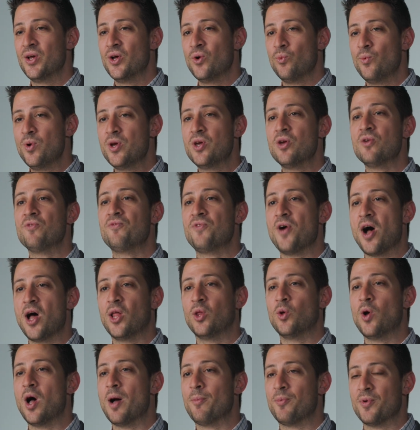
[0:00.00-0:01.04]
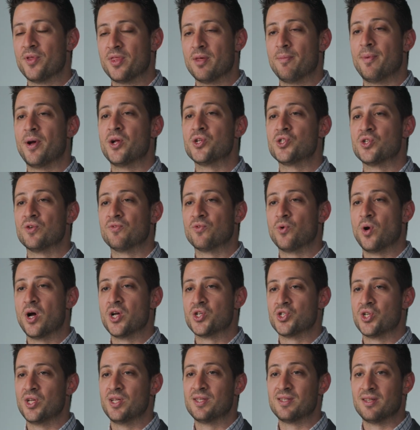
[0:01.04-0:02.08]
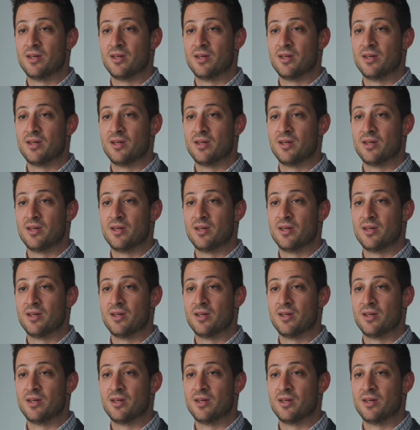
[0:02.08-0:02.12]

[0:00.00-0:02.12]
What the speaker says: we could follow up with a bunch of questions